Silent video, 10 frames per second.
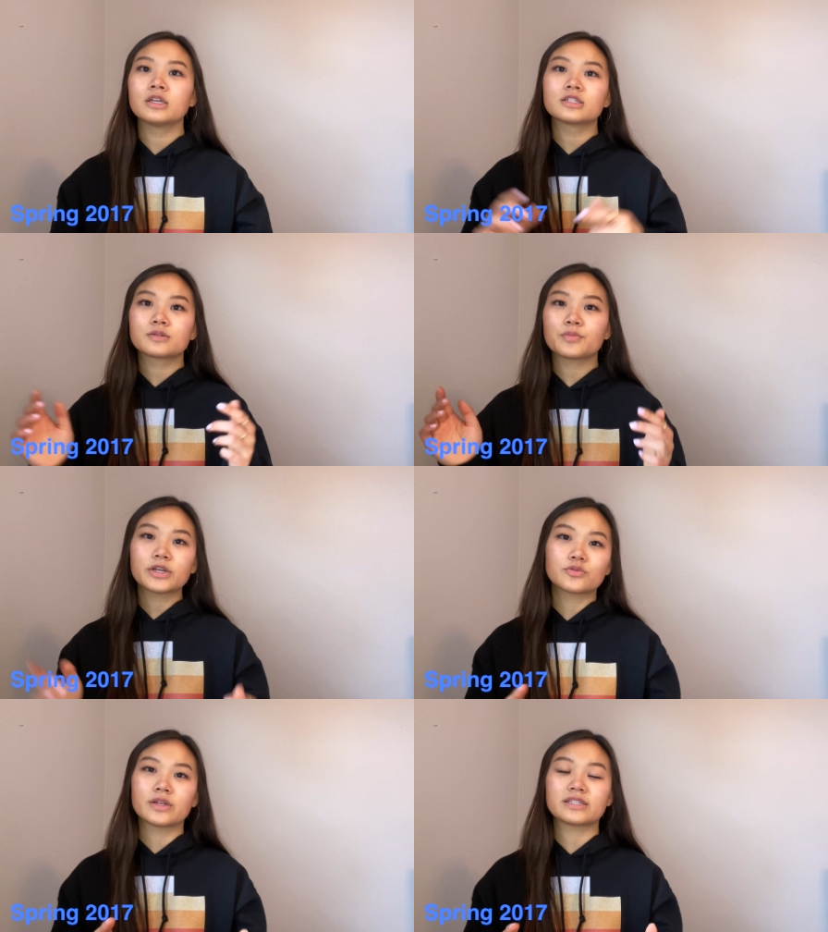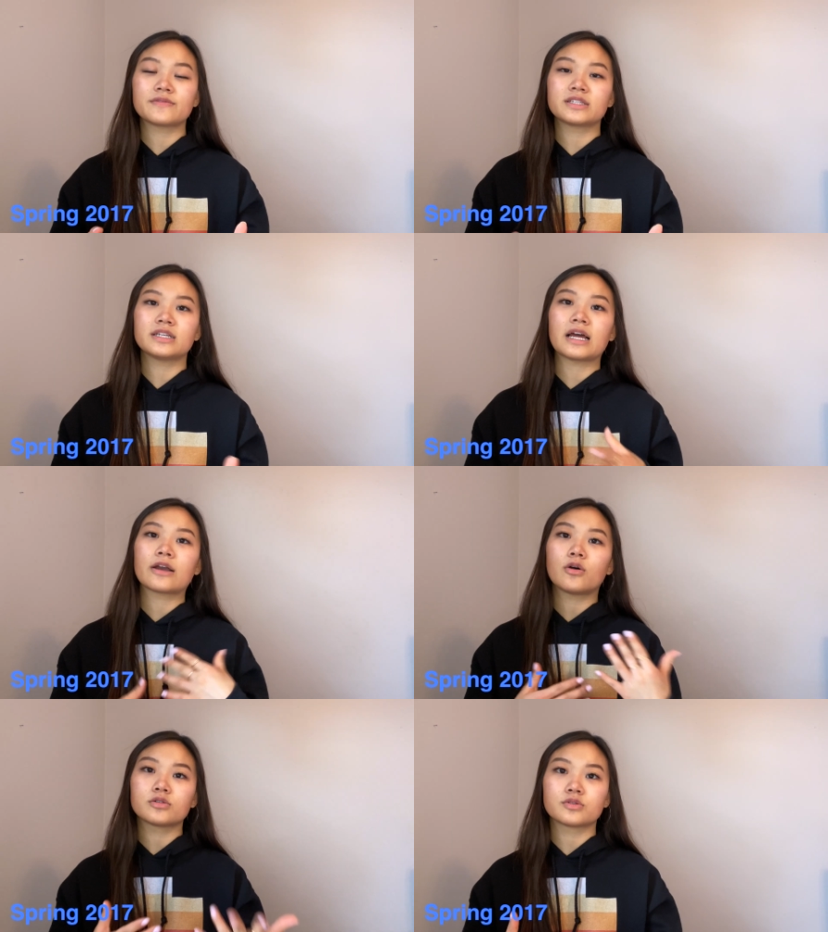Spring 2017, I
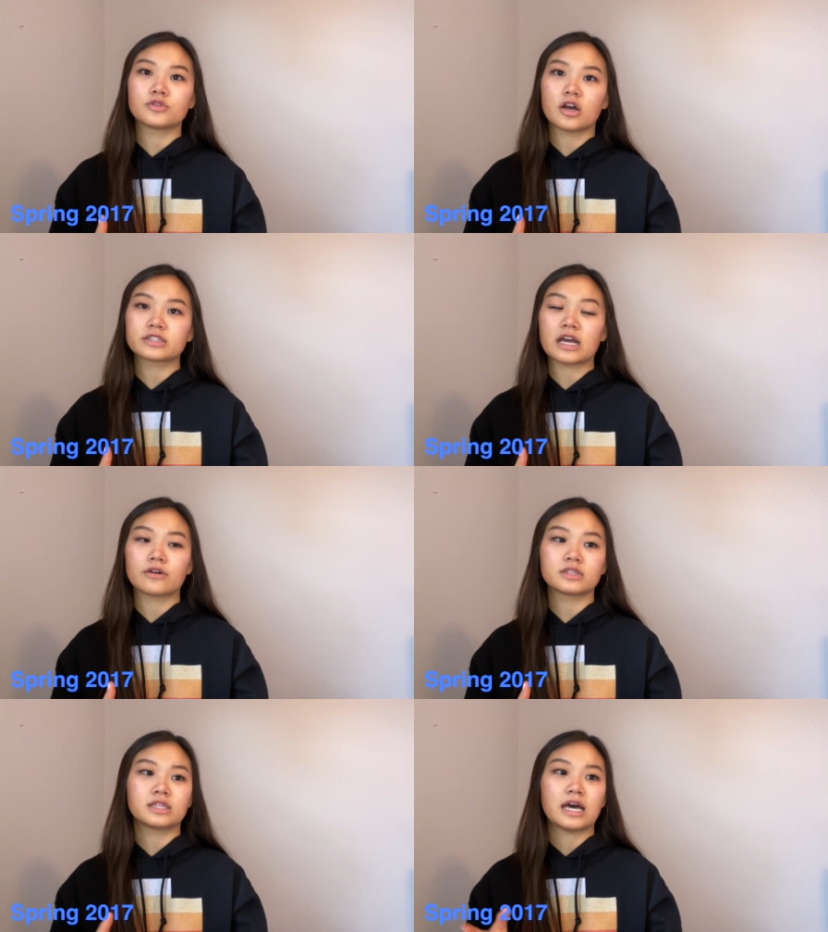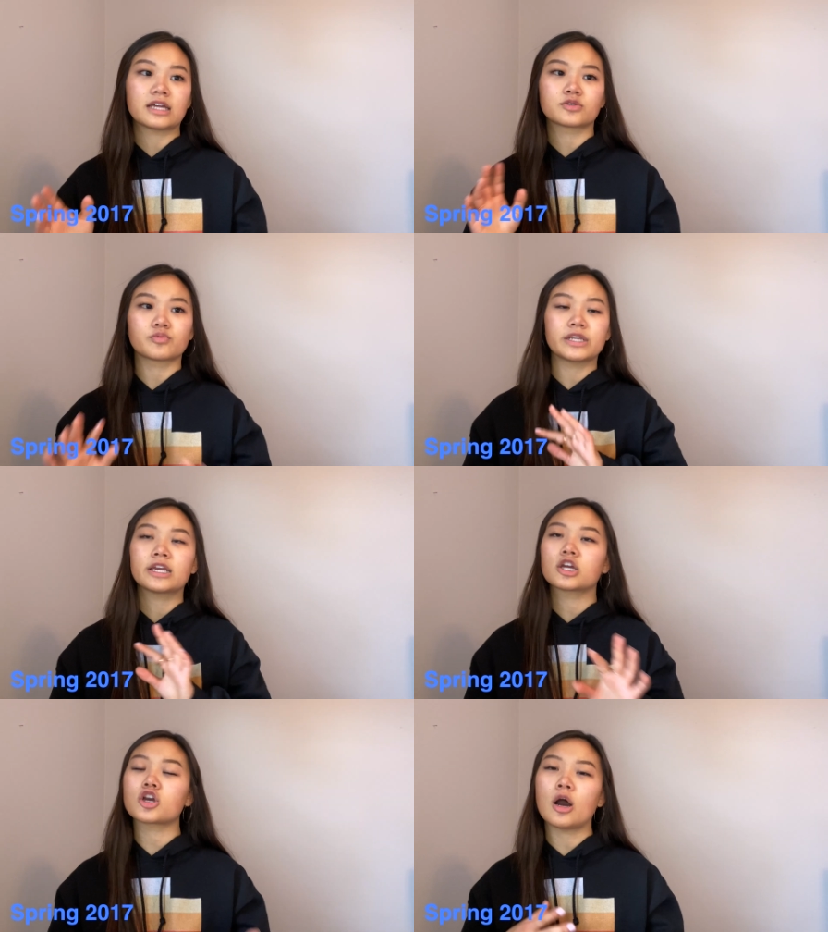also knocked out that reading
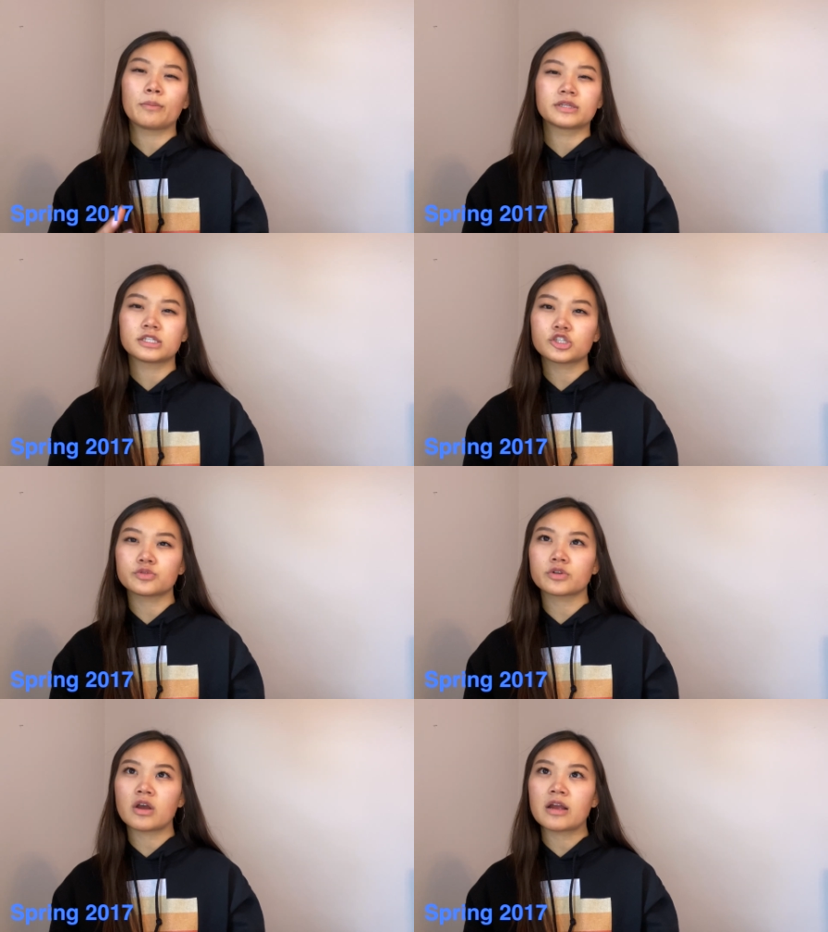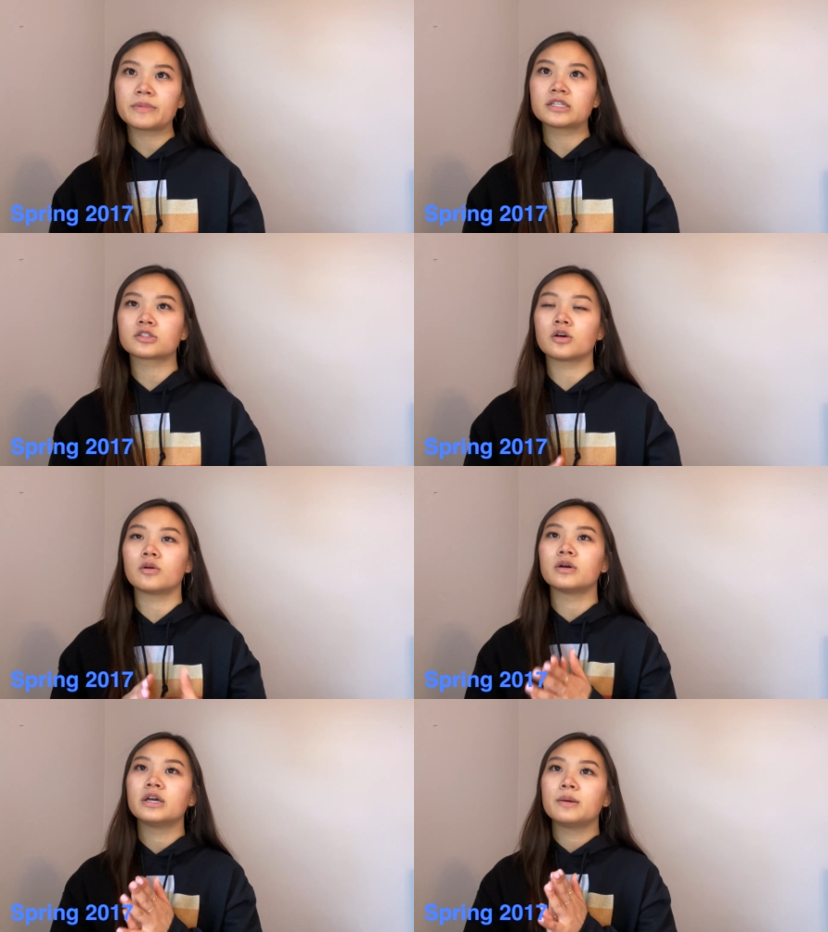and composition requirement.
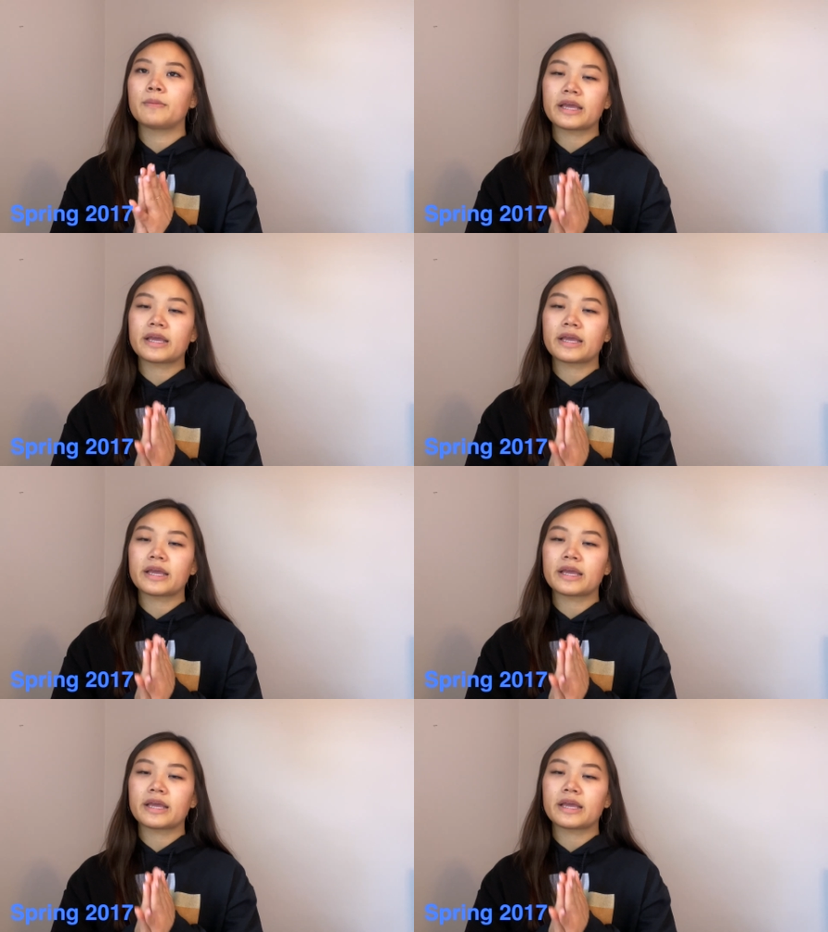So my